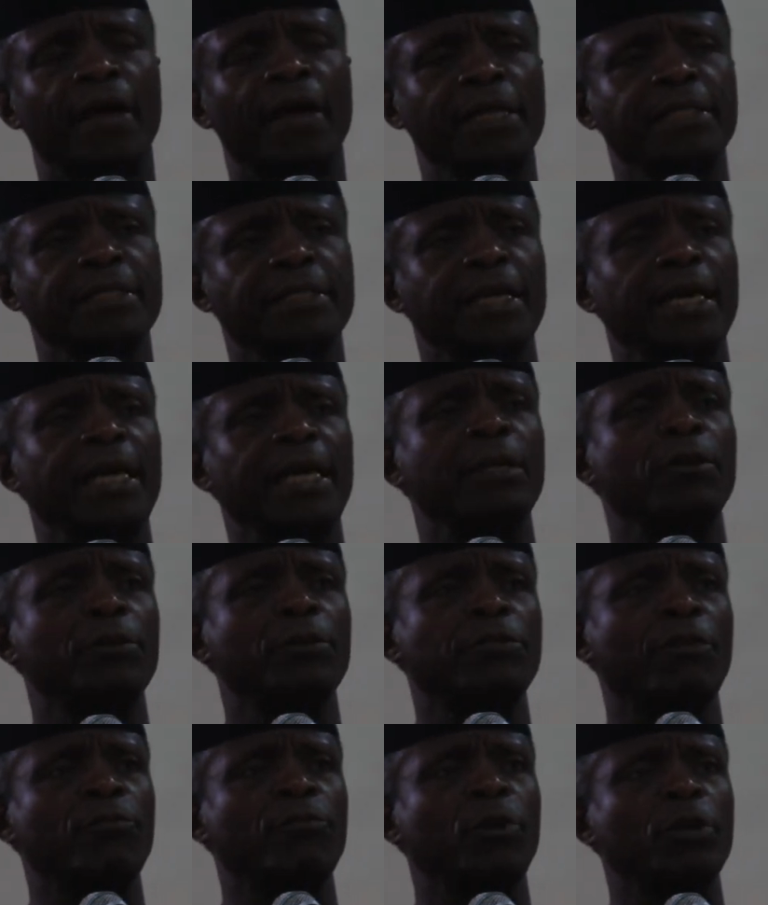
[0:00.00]
that a
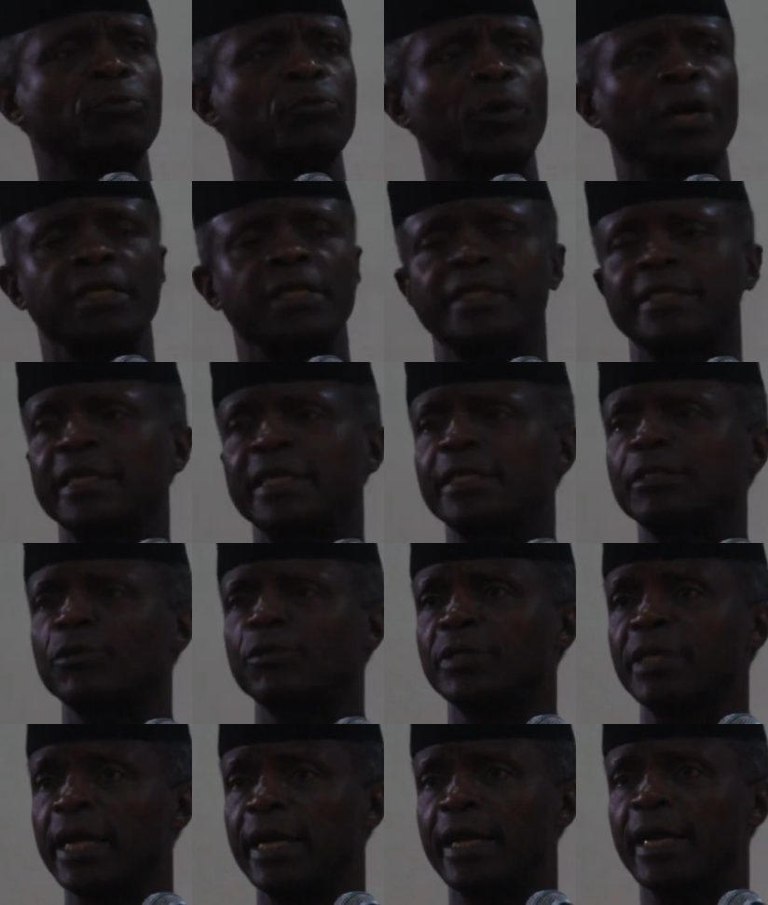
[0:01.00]
lot of what we're seeing
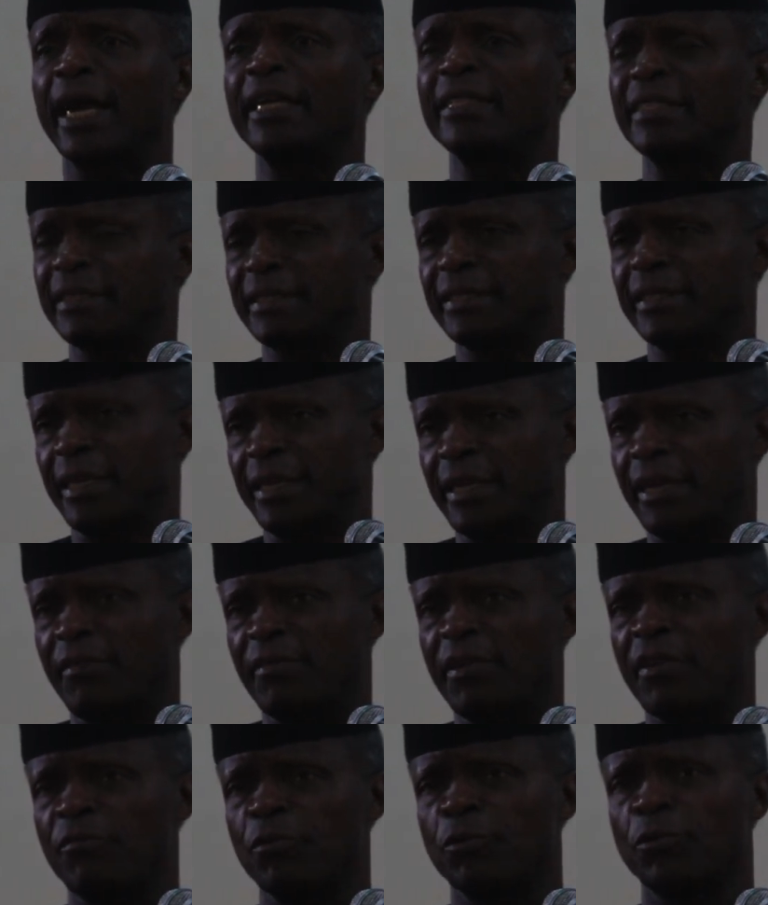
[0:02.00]
today, and
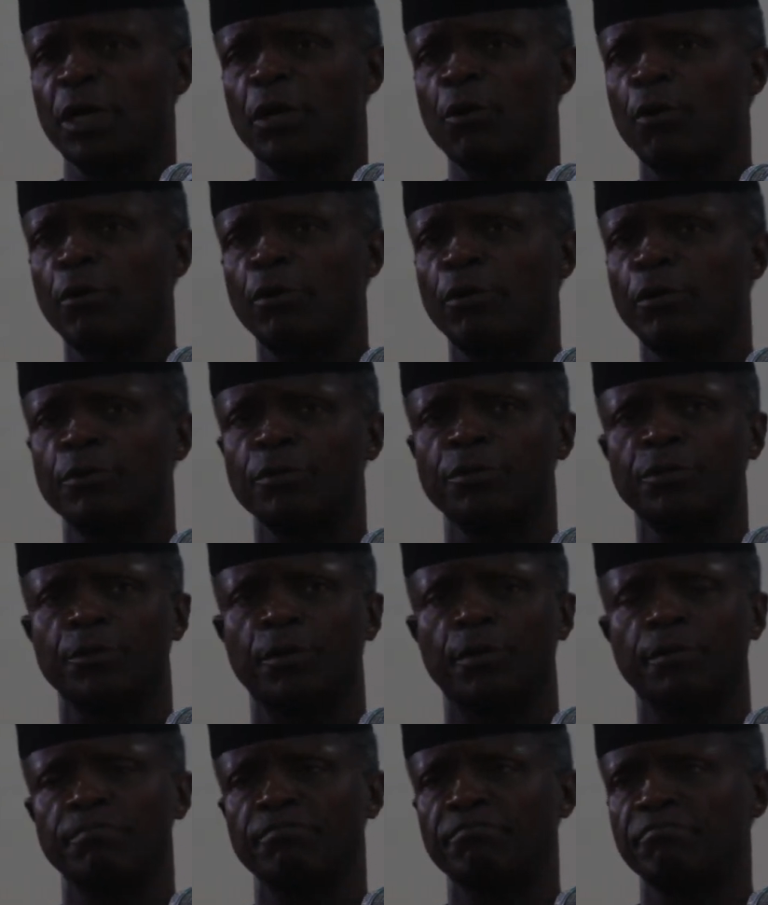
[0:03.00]
if you recall
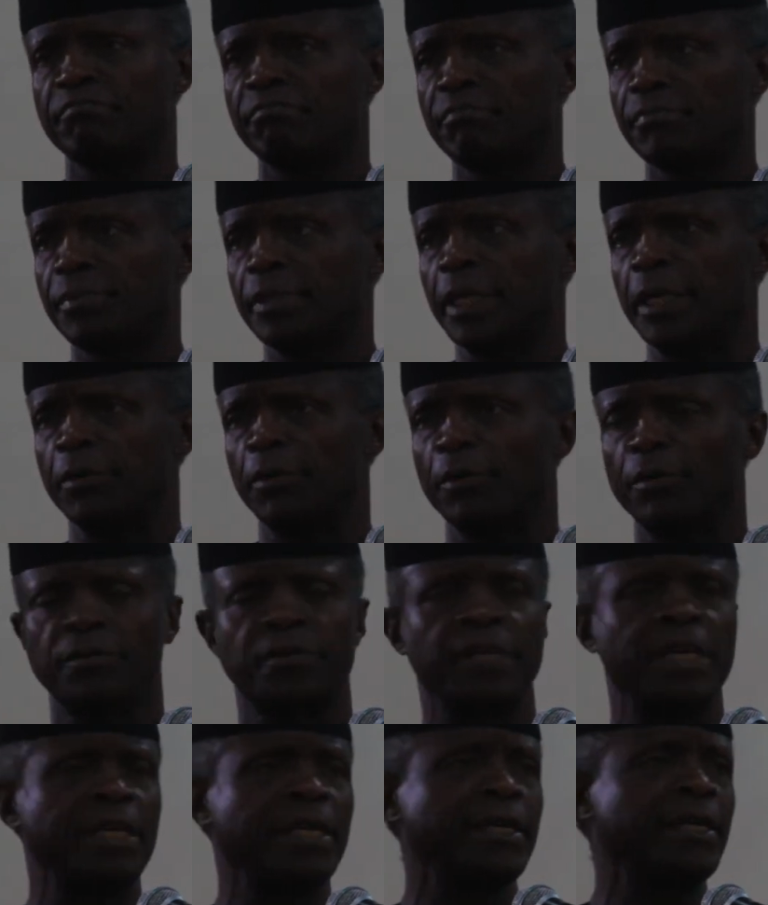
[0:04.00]
also, you know,
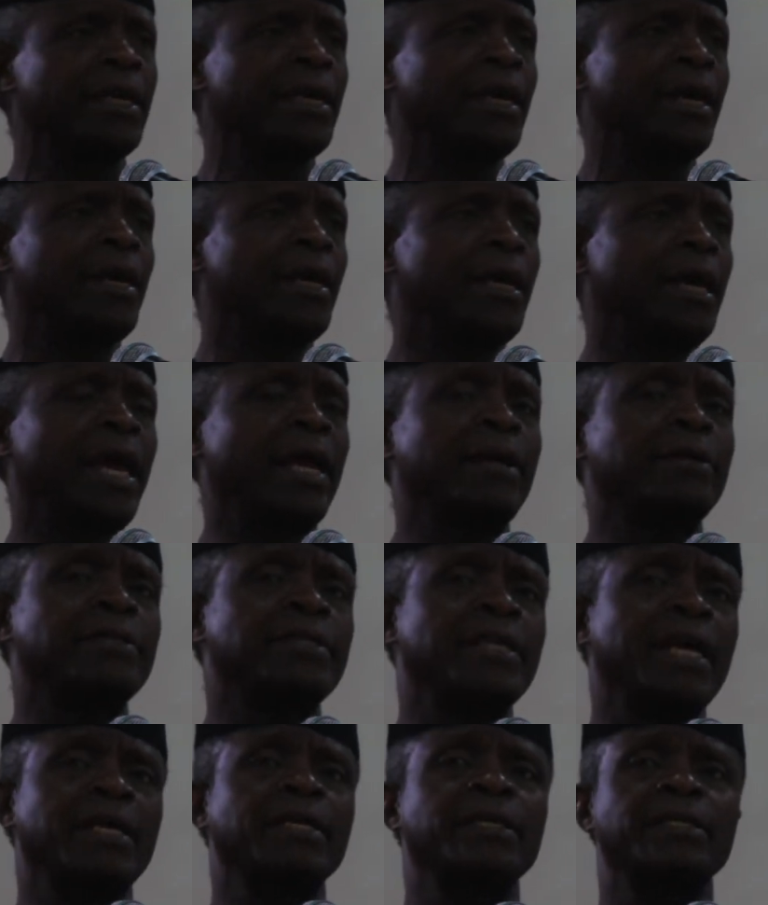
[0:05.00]
the
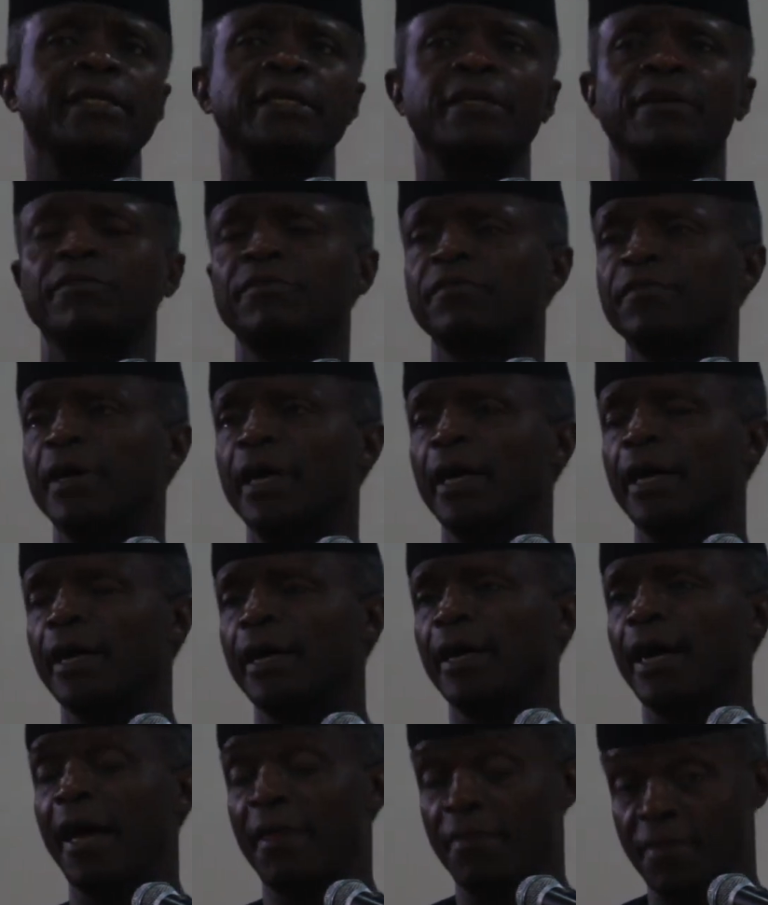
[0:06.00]
executive
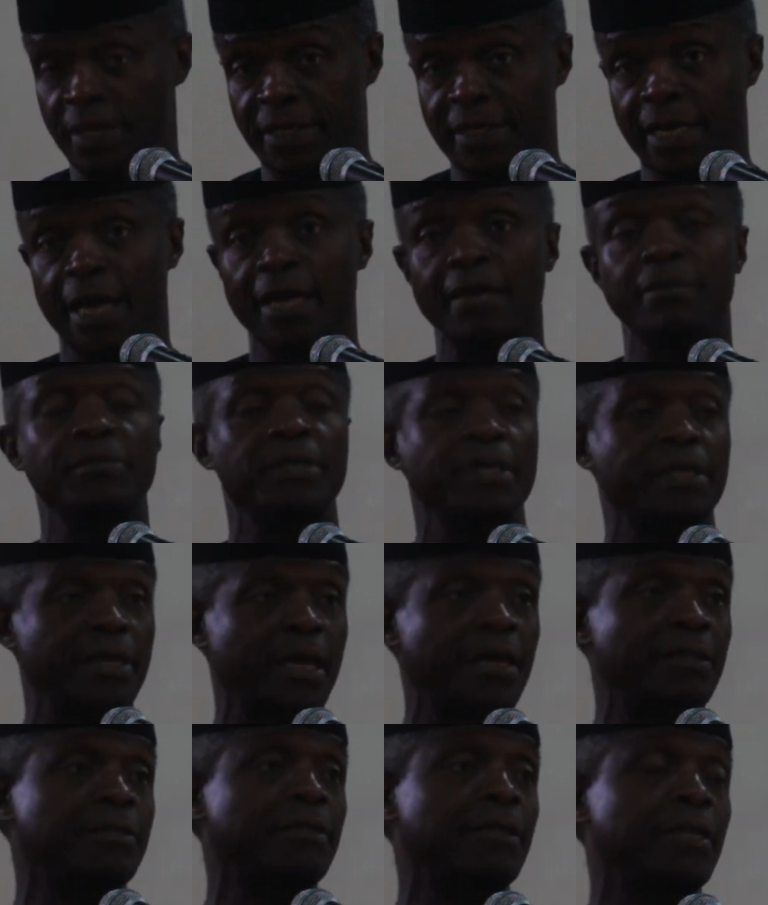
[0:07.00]
uh, at the time, the
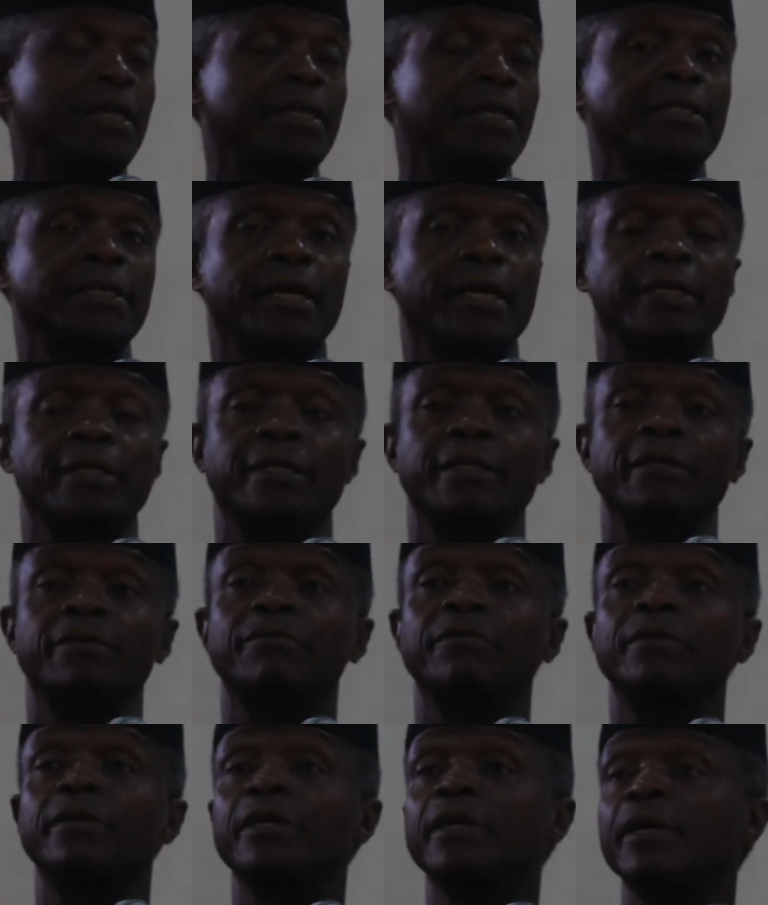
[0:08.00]
national executive,
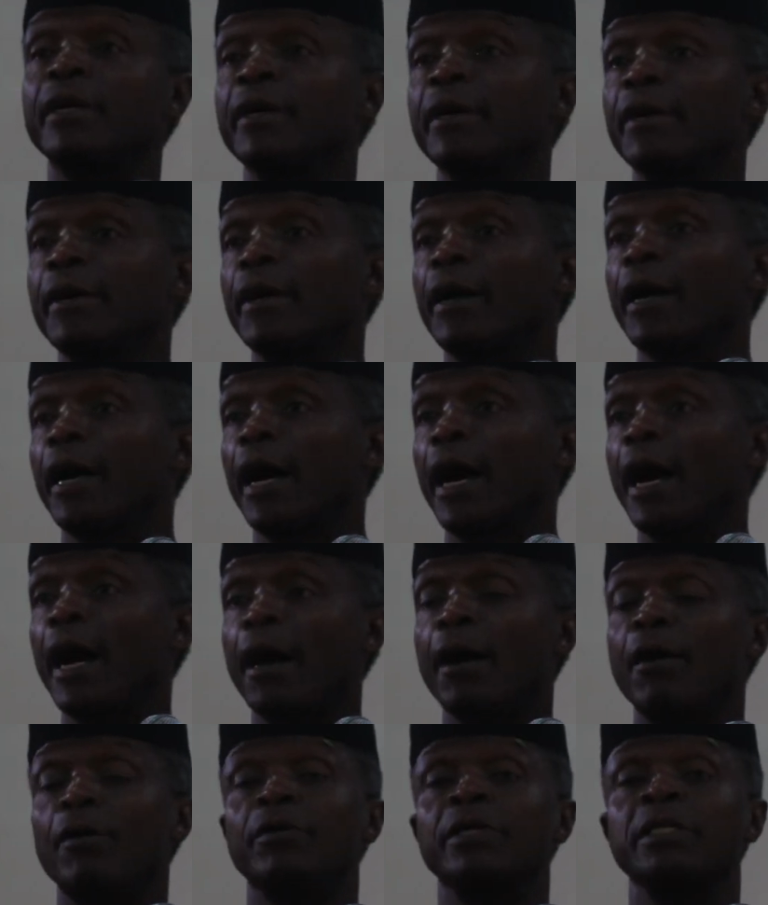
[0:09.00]

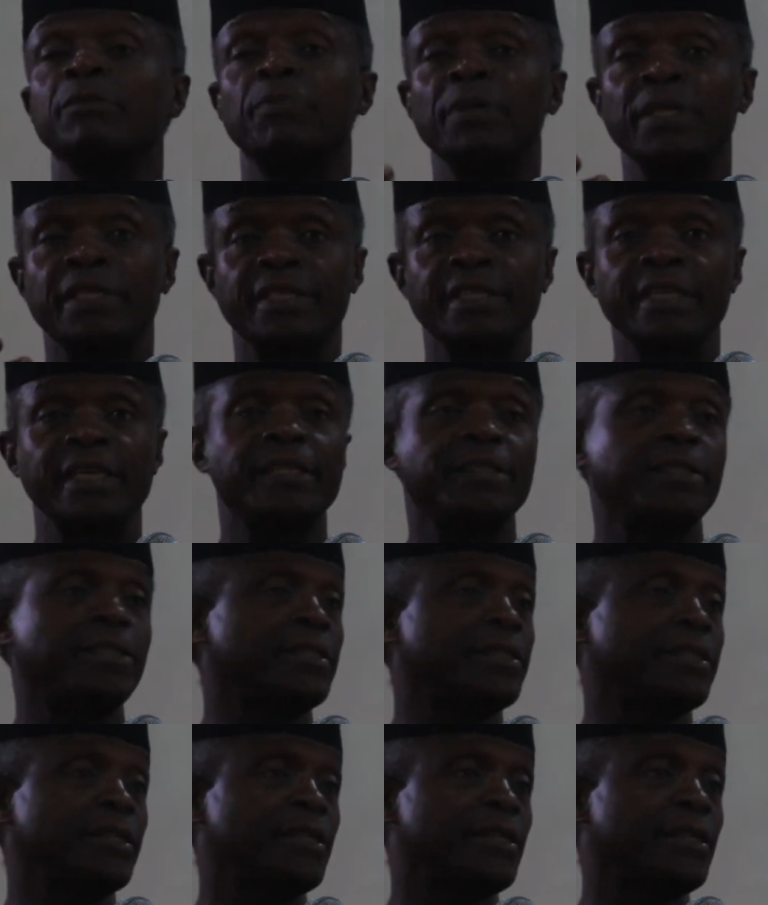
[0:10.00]
how it
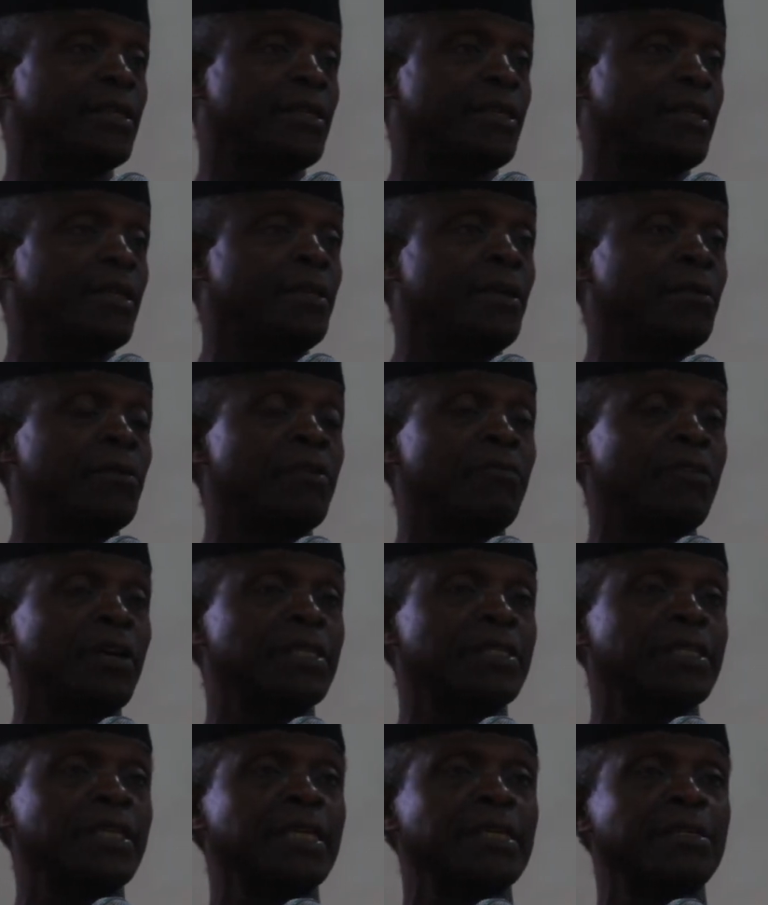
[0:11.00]
besieged the
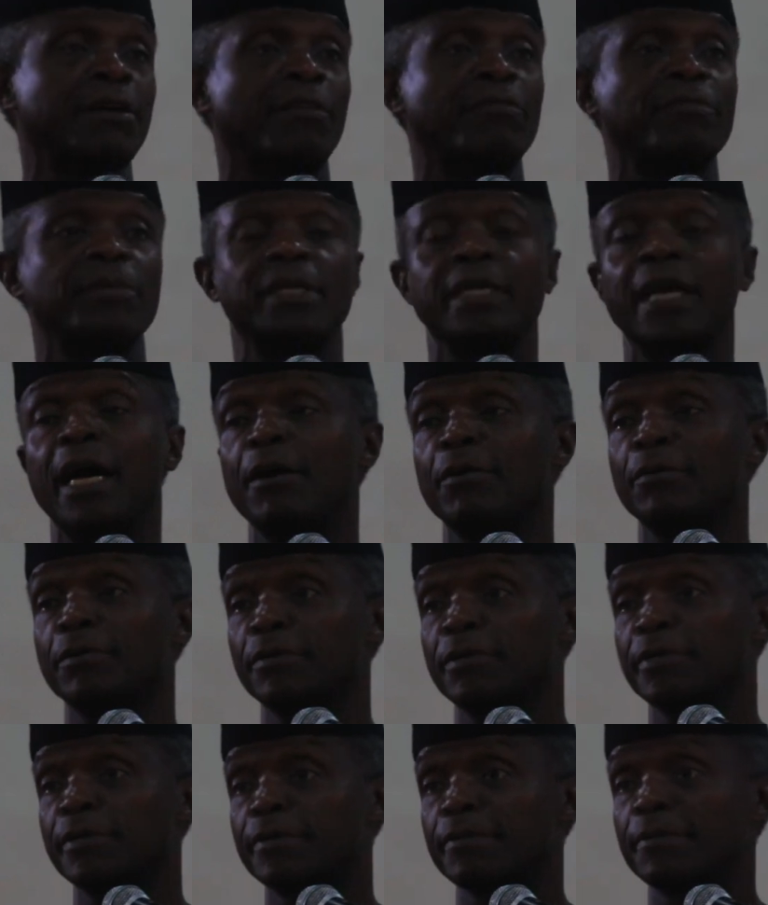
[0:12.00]
Rivers State Government
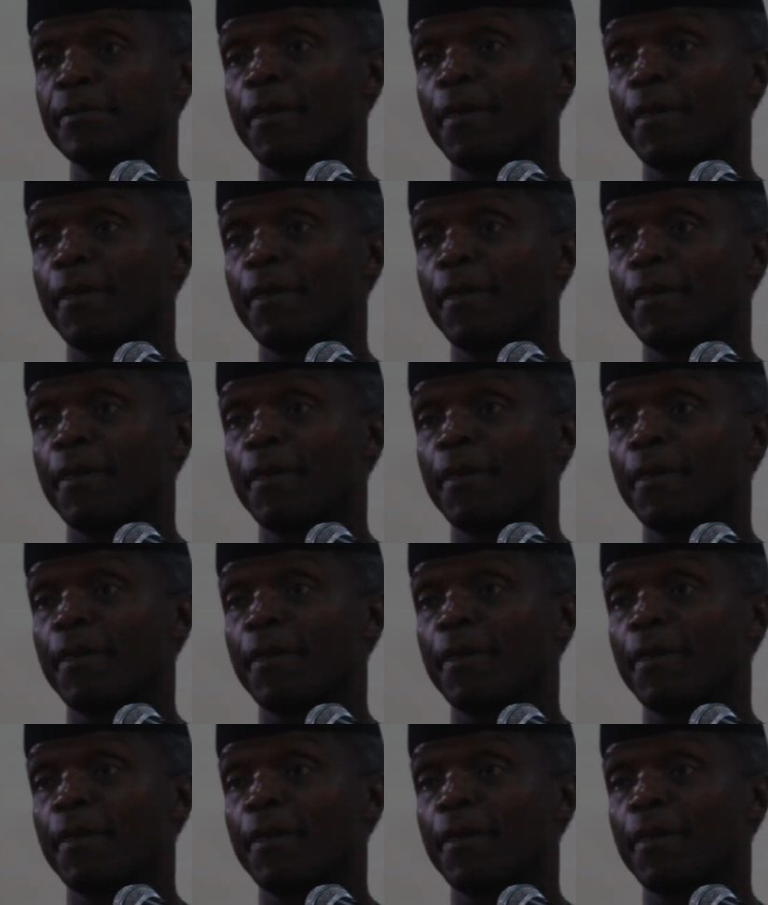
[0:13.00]
House.